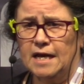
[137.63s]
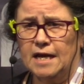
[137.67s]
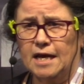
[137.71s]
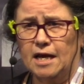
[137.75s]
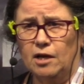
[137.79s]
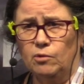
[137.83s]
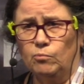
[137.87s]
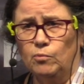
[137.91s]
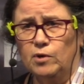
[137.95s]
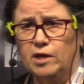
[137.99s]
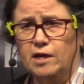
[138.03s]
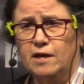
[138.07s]

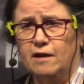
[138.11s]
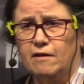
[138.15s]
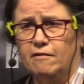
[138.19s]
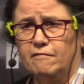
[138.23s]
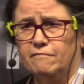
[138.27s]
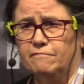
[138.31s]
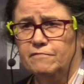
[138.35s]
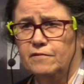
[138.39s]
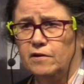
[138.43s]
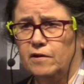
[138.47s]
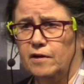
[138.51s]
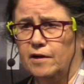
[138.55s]
and we
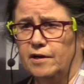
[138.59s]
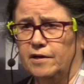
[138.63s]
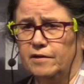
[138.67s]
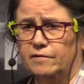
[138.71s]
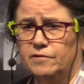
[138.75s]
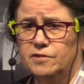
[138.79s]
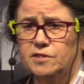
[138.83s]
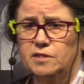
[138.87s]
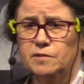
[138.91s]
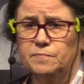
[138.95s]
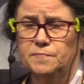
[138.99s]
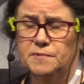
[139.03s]
have
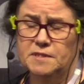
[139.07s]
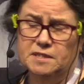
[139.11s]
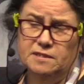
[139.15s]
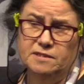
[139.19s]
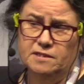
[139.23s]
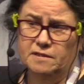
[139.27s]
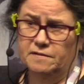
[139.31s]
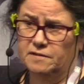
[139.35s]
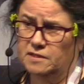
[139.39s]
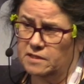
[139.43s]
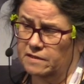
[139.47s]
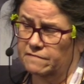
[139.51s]

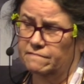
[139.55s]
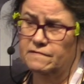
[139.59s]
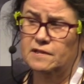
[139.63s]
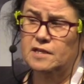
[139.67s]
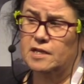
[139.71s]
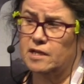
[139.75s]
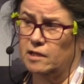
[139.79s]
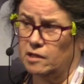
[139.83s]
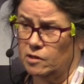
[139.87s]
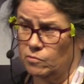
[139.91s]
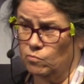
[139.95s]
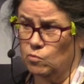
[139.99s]

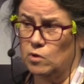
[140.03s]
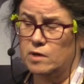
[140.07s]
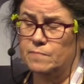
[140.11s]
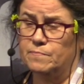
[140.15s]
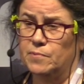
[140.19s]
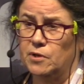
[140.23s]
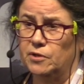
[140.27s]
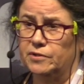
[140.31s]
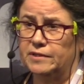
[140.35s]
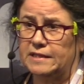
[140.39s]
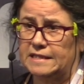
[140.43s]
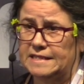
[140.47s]
significantly
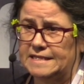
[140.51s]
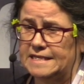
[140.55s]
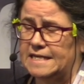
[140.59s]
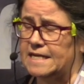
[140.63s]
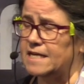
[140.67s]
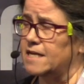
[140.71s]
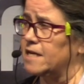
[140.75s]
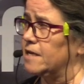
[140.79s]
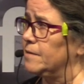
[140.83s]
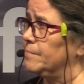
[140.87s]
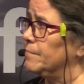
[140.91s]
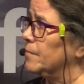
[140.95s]
rebuilt the
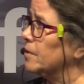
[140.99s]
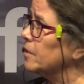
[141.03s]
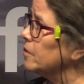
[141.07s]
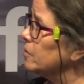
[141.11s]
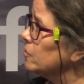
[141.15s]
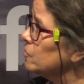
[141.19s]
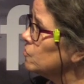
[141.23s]
team